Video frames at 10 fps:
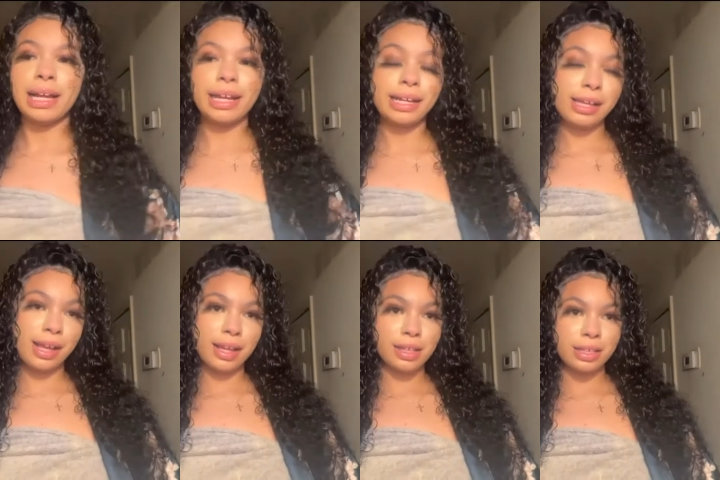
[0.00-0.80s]
hey
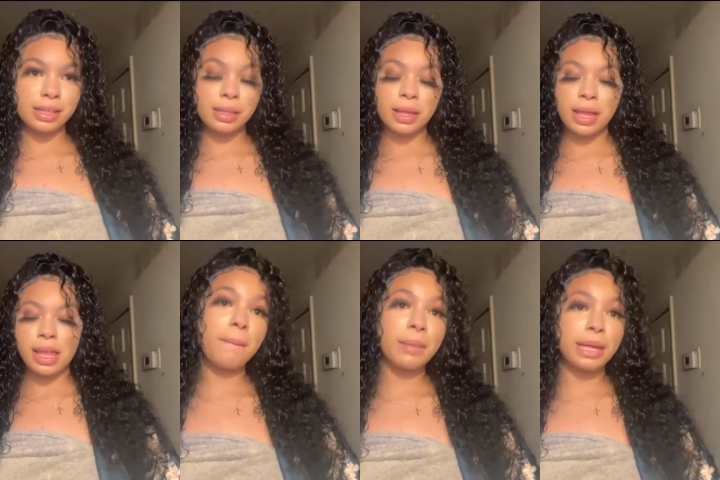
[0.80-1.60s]
y'all
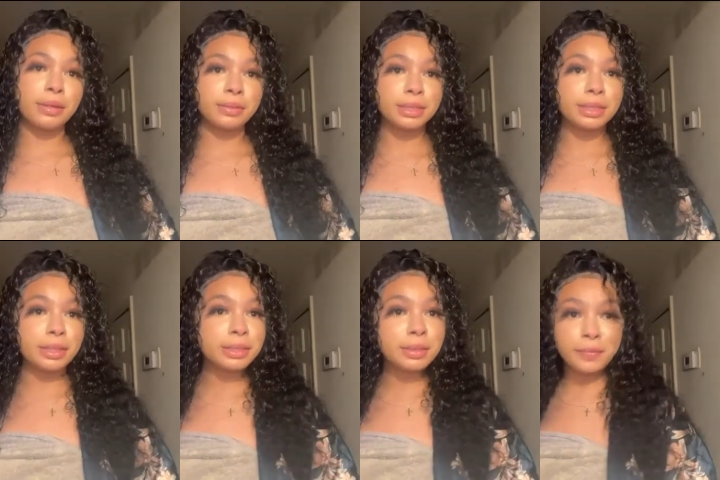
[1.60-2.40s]
i'm back with
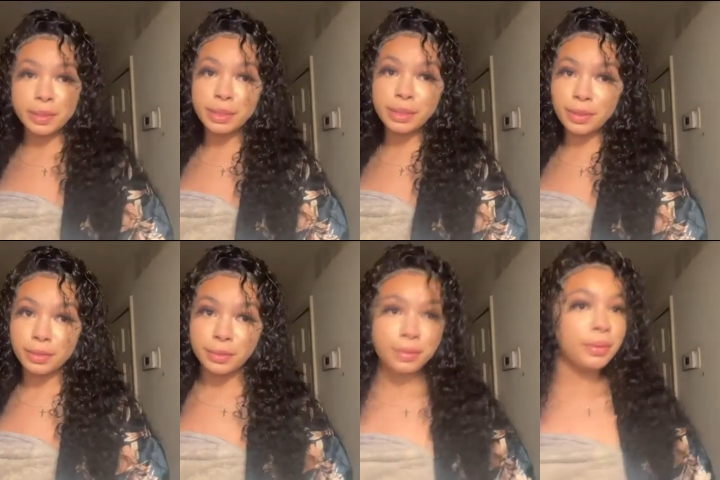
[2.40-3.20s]
another
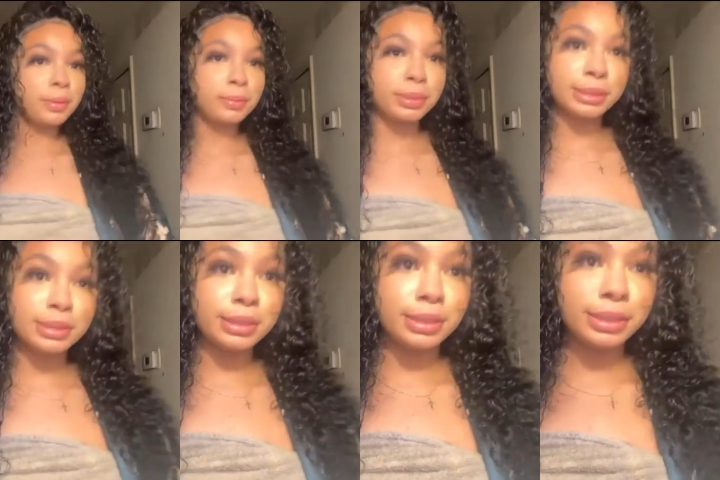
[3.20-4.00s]
video
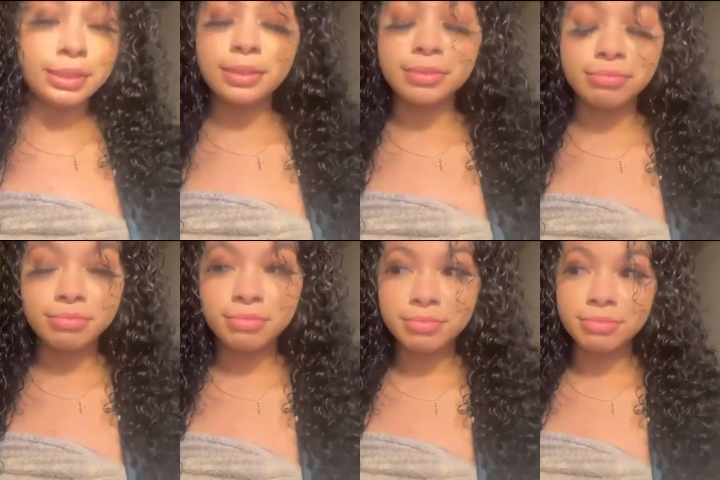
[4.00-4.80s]
princess chi
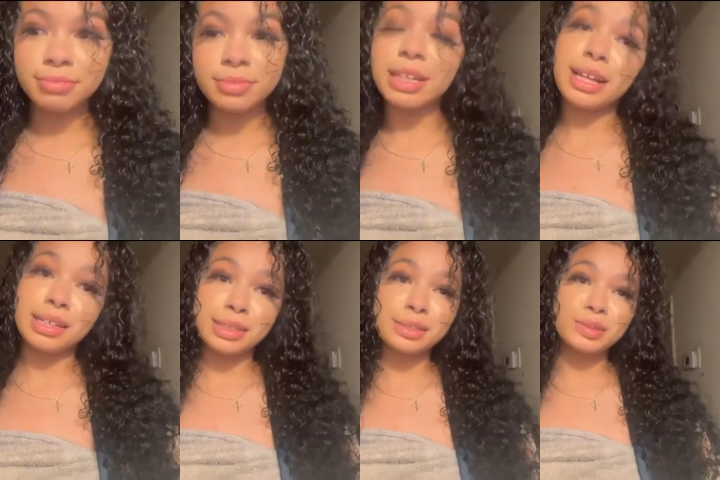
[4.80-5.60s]
that
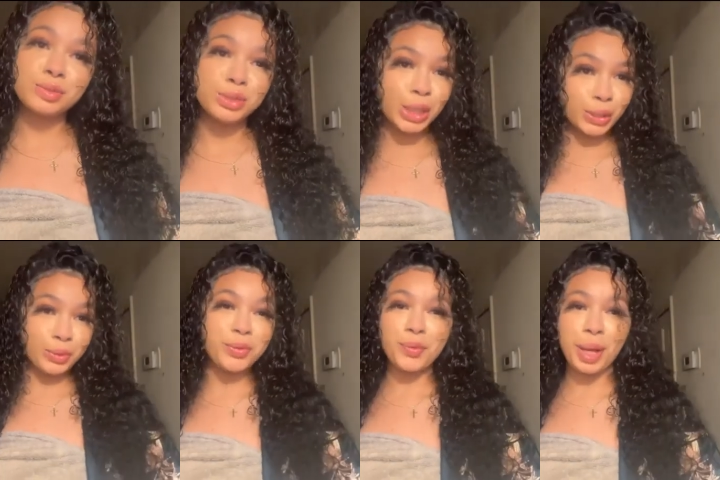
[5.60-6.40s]
is who
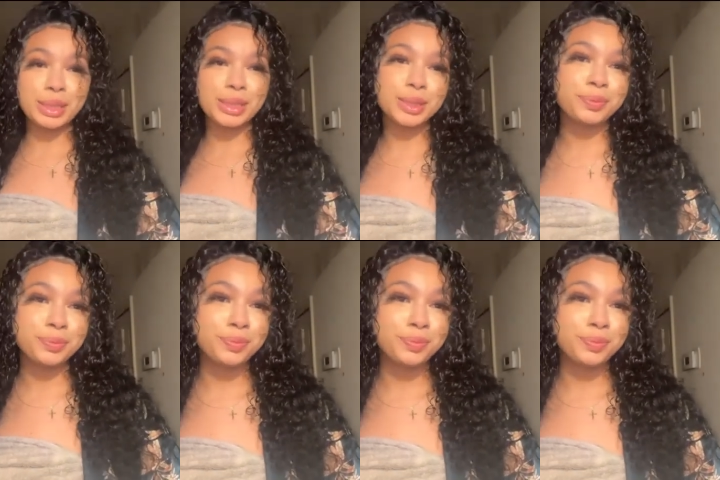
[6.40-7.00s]
channel you watching